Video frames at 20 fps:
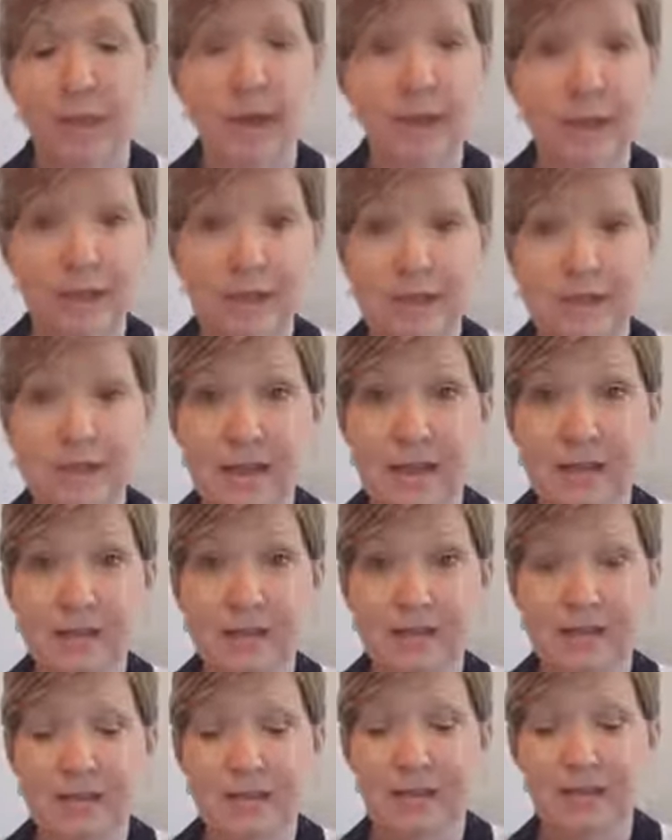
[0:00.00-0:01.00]
And it
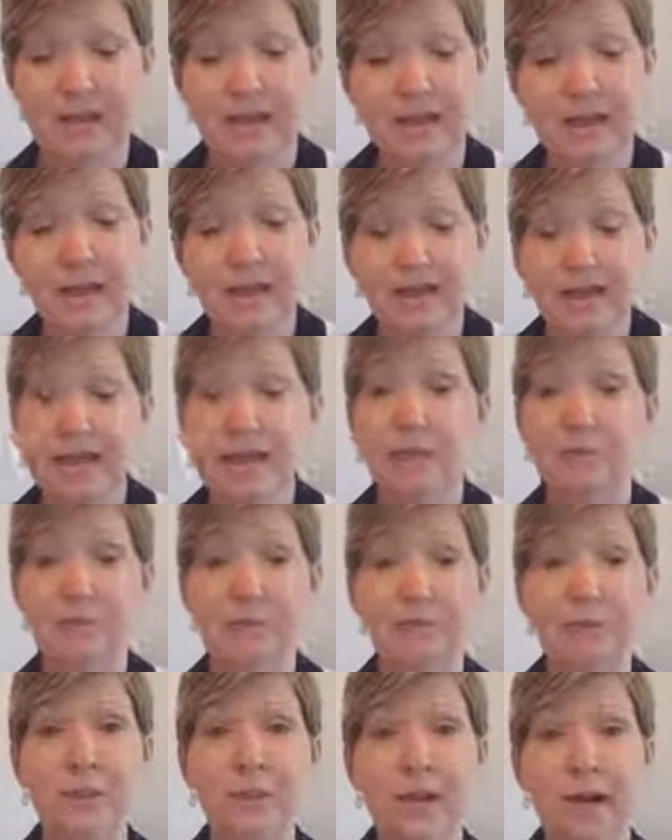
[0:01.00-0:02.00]
says, and this is Isaiah
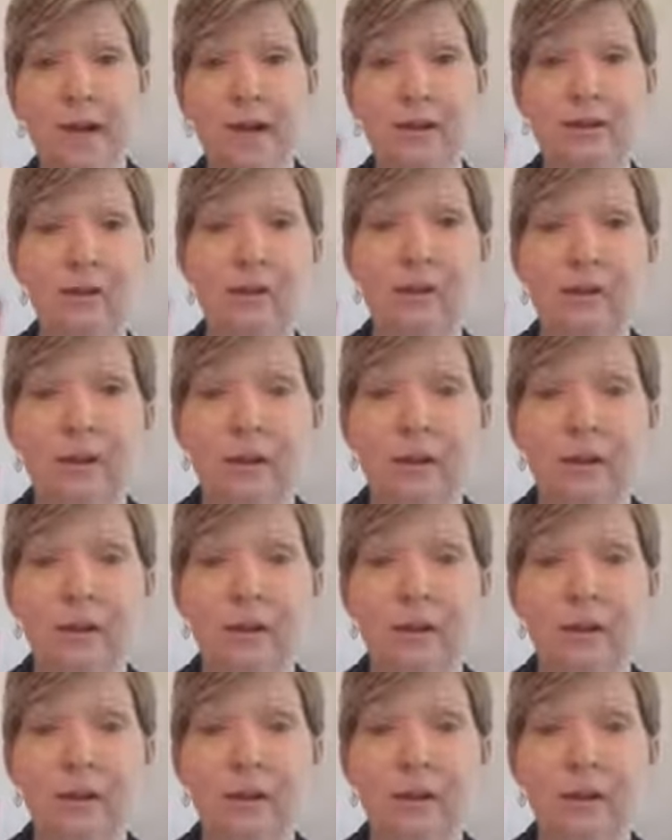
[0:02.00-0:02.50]
59:1.